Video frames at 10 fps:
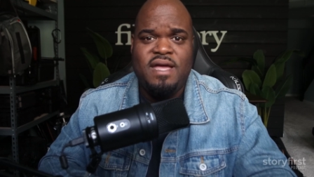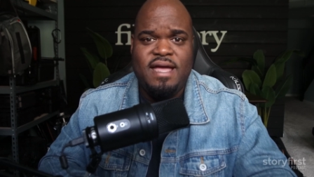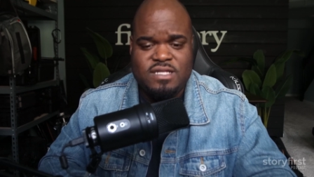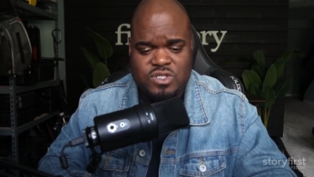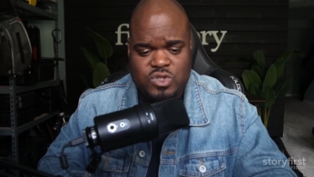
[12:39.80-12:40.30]

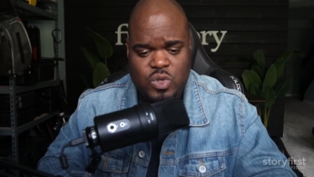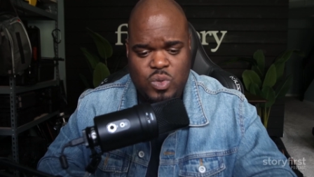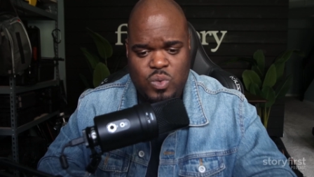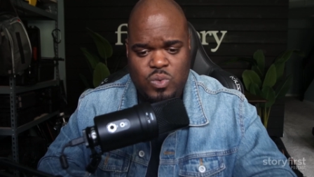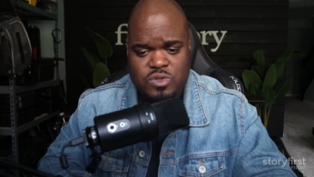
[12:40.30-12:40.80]
And
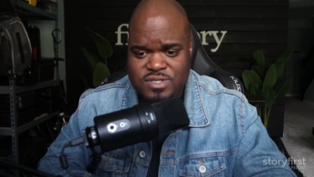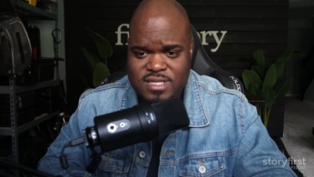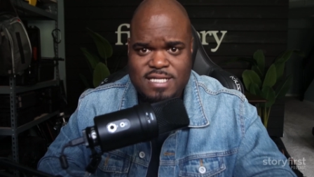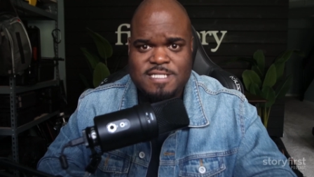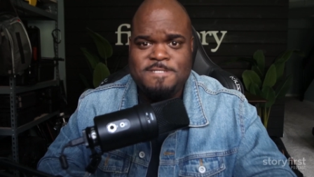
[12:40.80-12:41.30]
so you
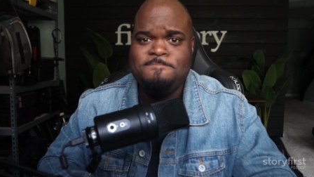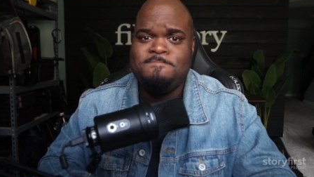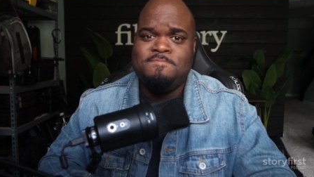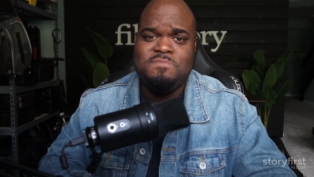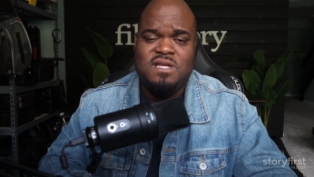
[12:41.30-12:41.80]
select it.
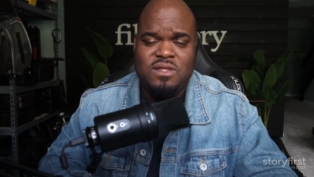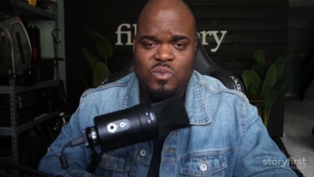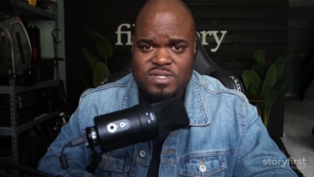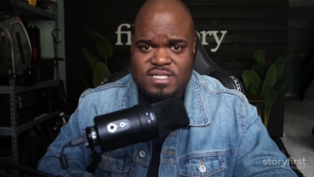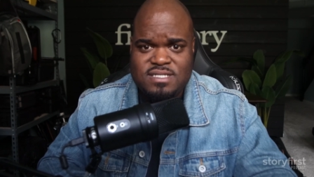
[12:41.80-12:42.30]
And then
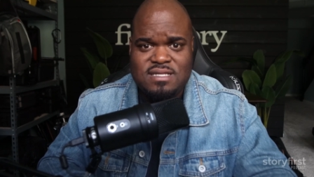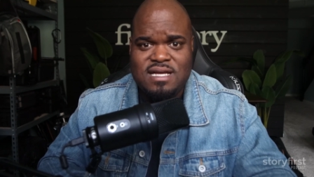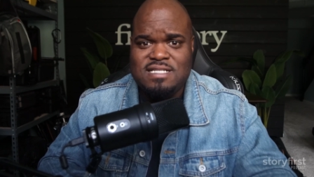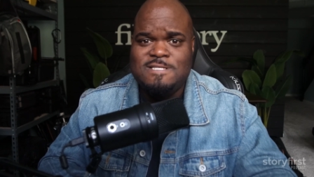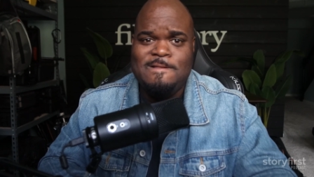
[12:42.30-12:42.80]
once it's
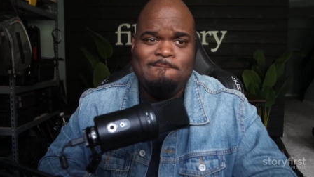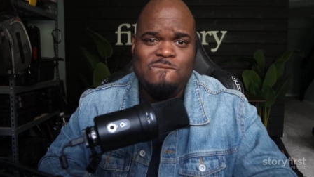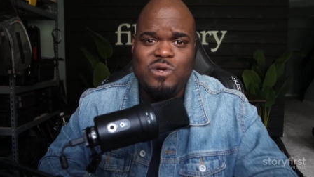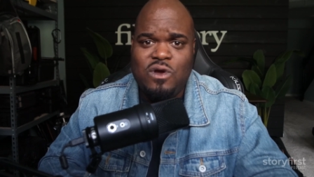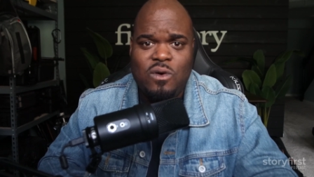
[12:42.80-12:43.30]
selected,
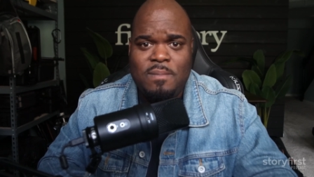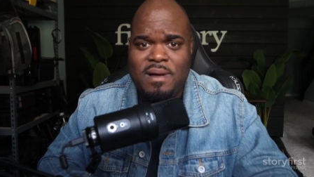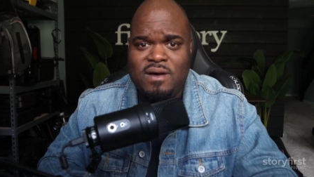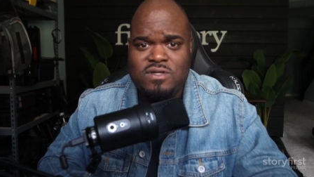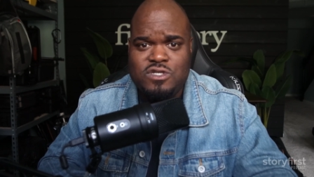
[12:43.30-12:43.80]
you go
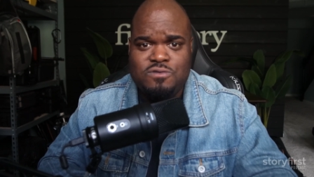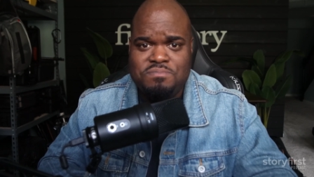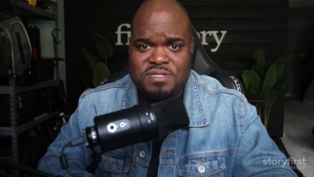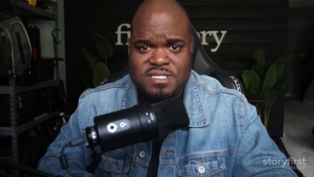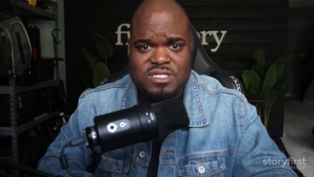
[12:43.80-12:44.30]
about your
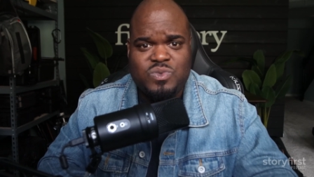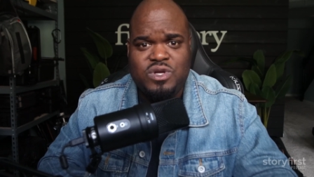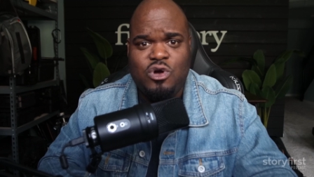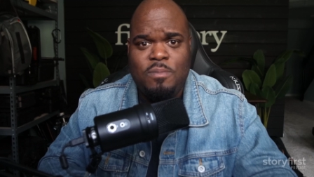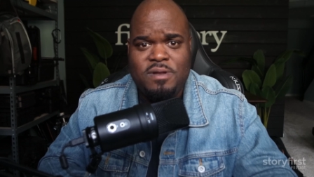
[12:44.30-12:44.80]
business. When
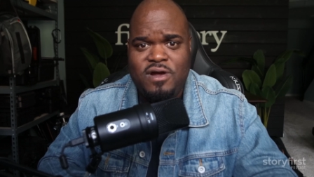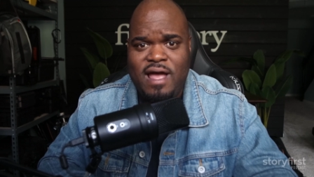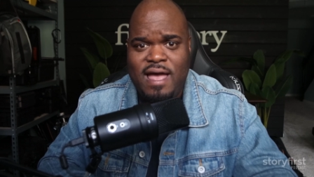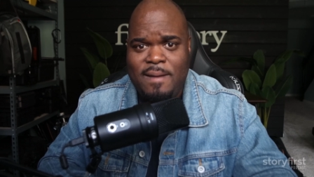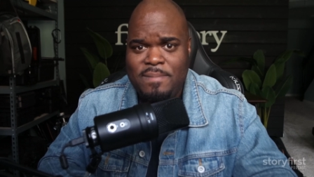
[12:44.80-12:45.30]
you open your
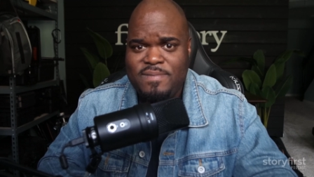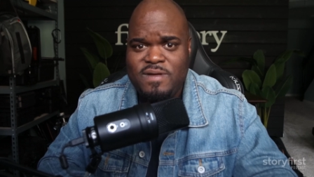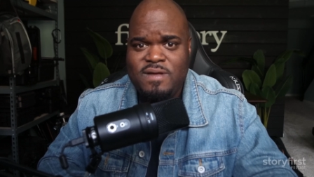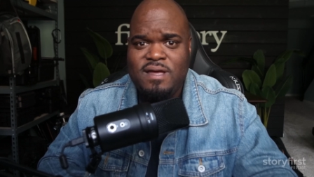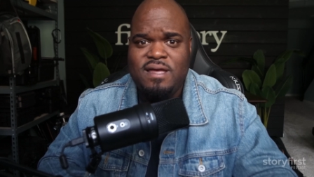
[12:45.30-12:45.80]
app,
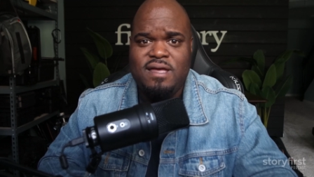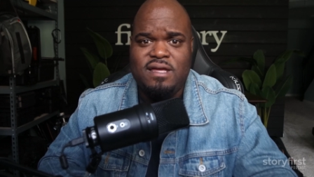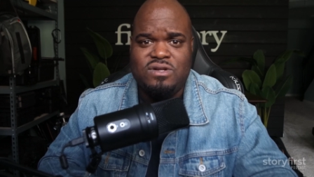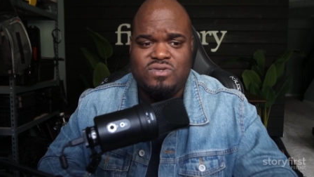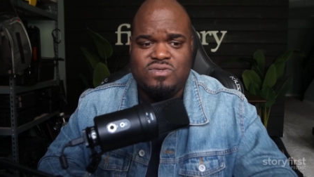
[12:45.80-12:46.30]

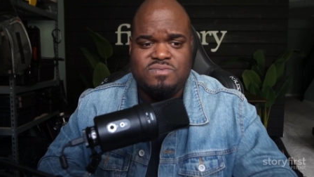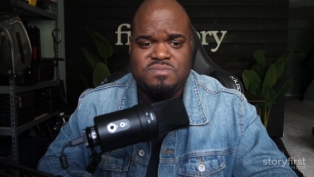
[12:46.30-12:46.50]
it'll